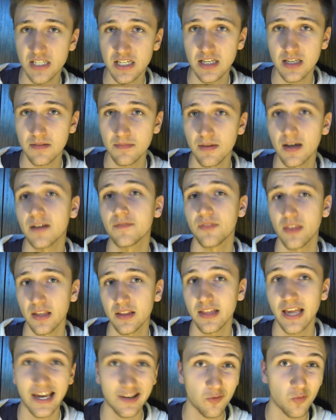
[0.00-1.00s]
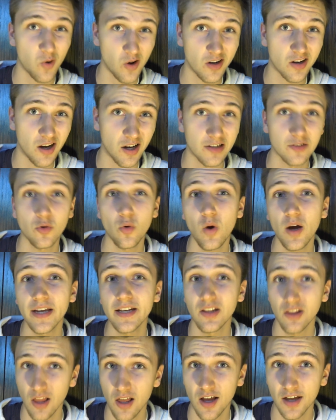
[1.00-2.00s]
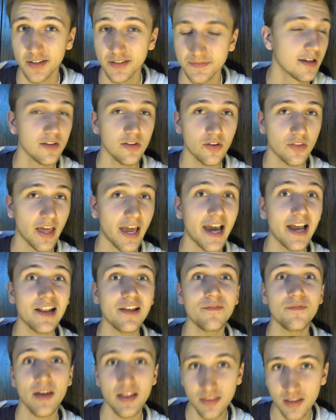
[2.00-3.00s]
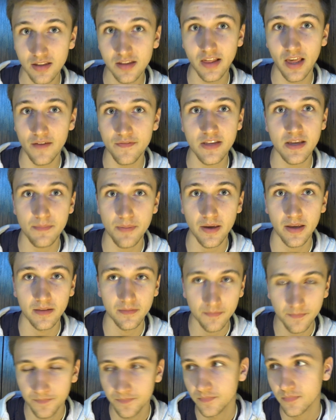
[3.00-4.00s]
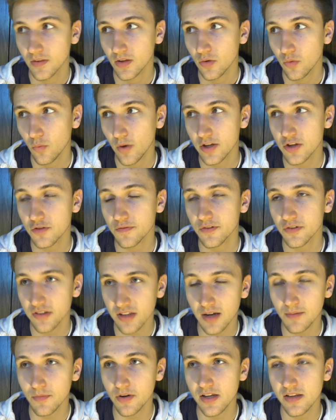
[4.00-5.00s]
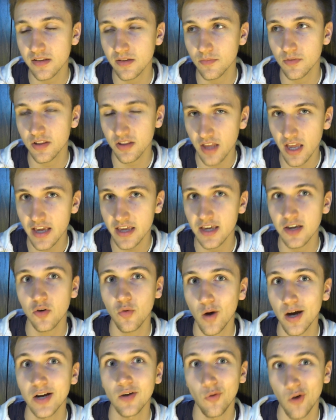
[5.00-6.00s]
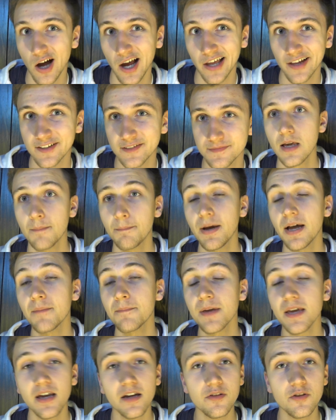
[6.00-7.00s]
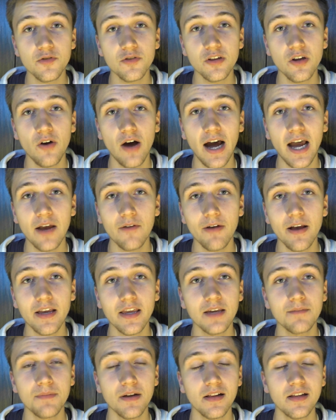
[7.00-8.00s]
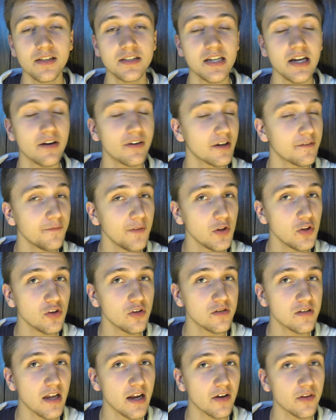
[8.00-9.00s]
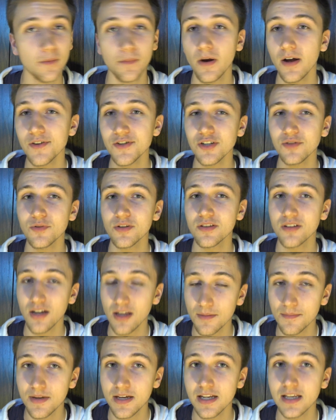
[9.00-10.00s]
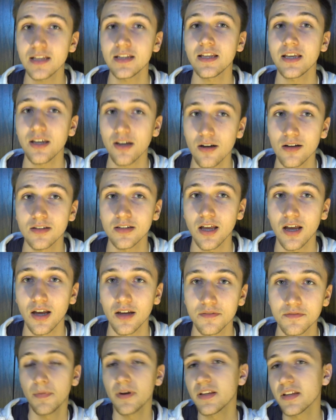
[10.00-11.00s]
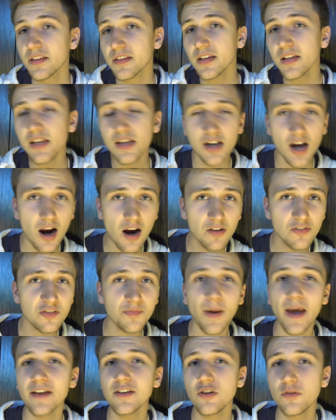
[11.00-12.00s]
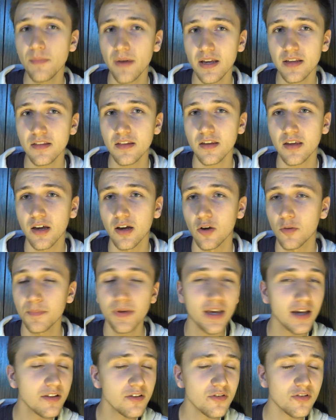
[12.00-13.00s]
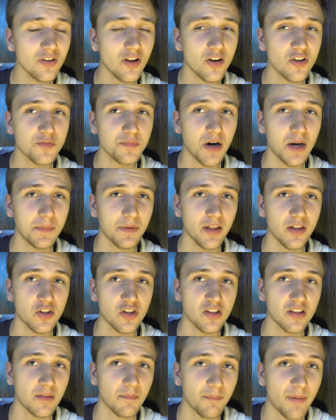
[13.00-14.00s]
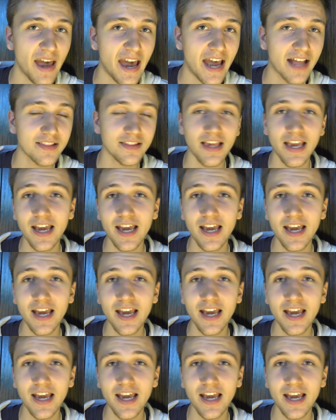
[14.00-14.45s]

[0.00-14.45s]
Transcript: team of this had to work on quite a lot. So they had to invent the safety pin, which for some reason was taking quite a while. But because there was no high-ranking military officials there, the project was not immediately called off. But in the city Carlsbad, New Mexico, because there's large populations of bats,